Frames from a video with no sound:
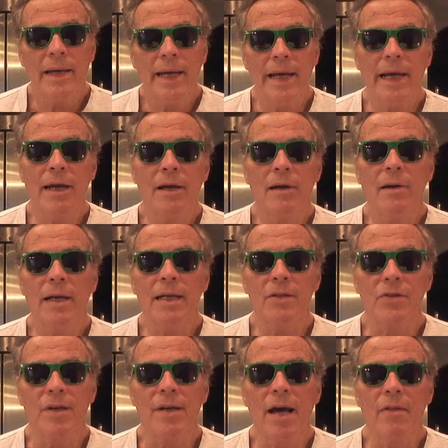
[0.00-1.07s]
Here
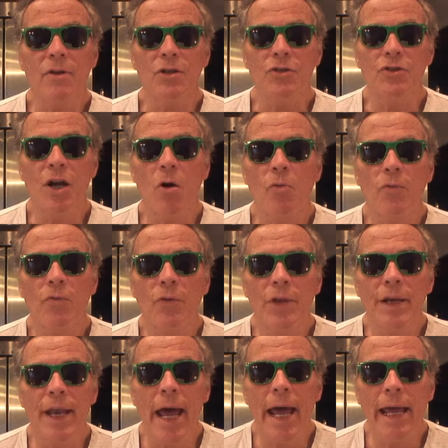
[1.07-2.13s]
is another joke for
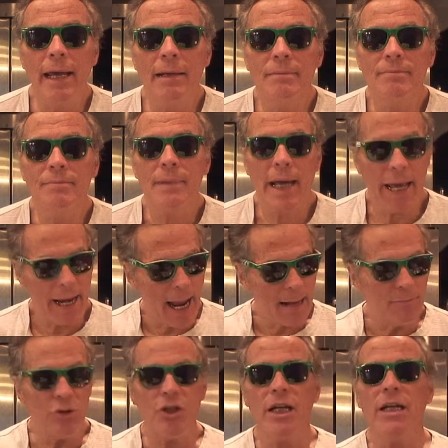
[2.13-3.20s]
the day, and
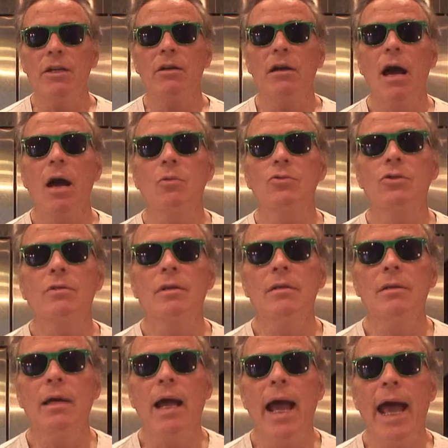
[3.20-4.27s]
I'm G, your host,
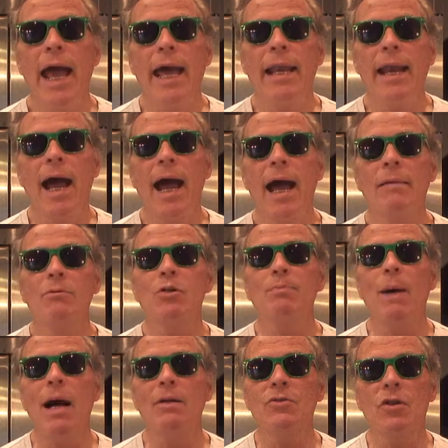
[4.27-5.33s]
and I'm
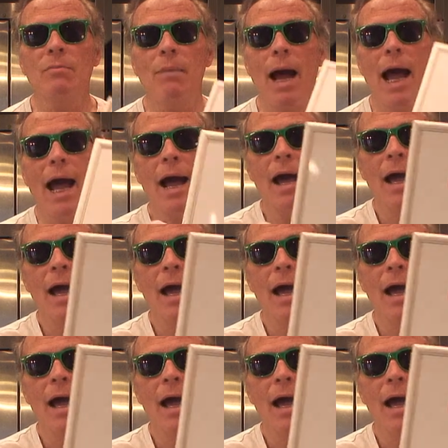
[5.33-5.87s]
sponsored by,